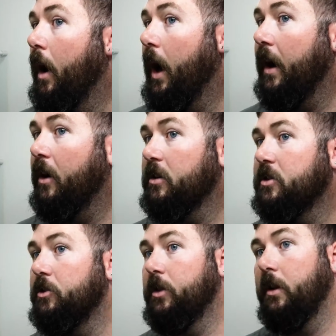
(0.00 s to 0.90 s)
I
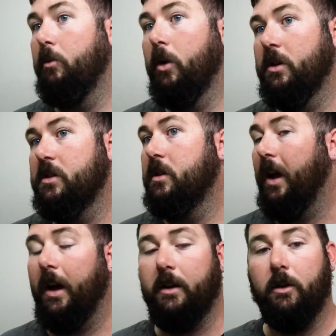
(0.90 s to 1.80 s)
also didn't want to,
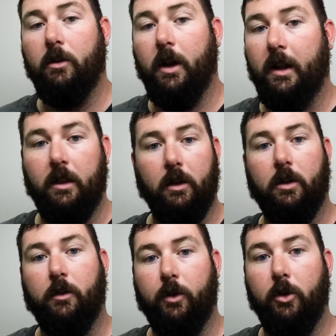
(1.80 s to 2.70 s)
I don't like the
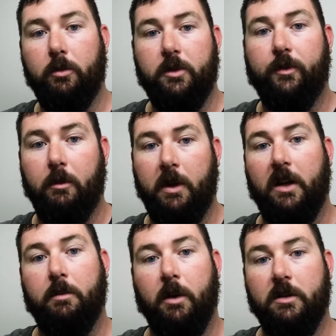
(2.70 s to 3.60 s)
look of hoops for
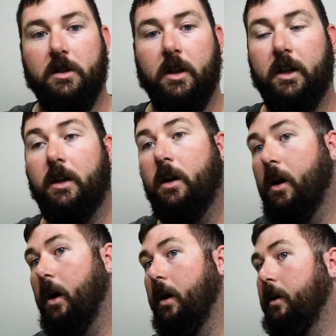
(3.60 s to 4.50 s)
me personally.
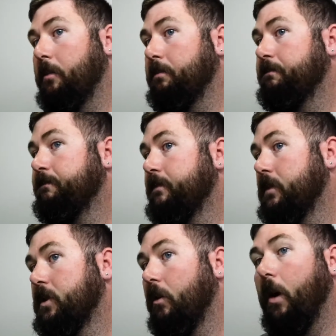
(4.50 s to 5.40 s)

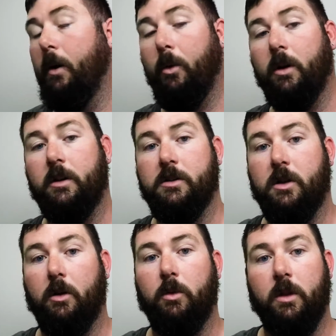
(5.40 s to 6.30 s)
So I wanted to
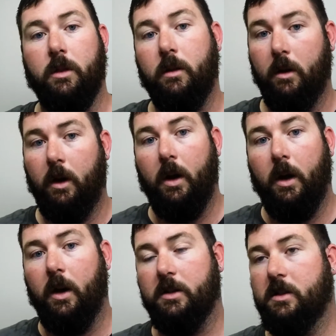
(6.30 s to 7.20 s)
start with
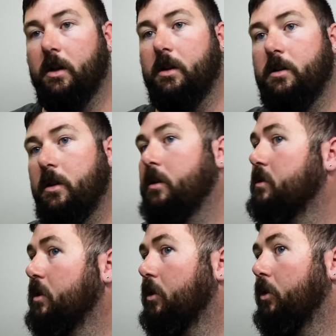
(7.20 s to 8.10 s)
a stud.
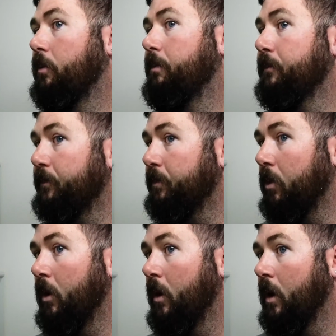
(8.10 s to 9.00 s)
To
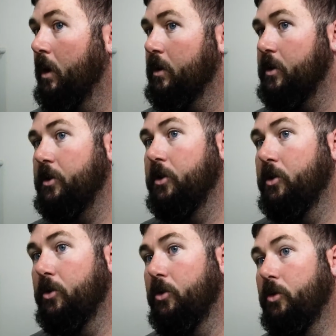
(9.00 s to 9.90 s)

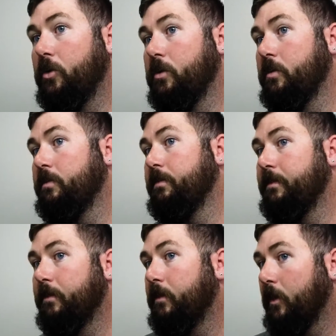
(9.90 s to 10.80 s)
do
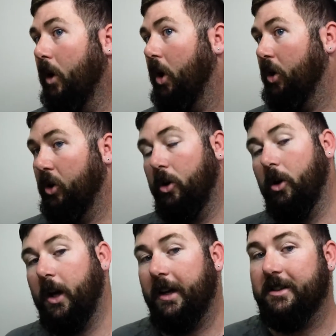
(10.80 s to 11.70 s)
a good
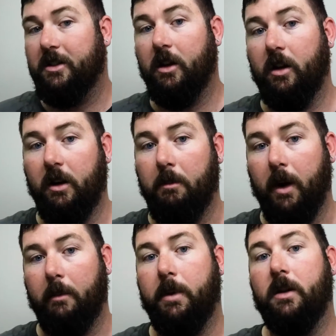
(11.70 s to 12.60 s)
looking stud, in my
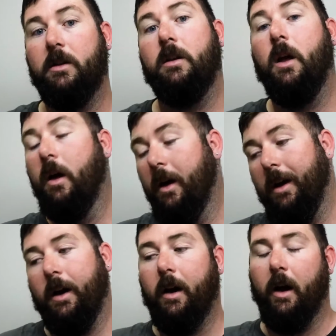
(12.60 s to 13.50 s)
opinion,
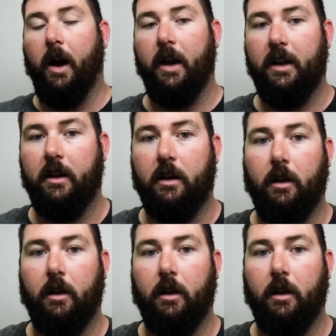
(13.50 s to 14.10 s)
I needed to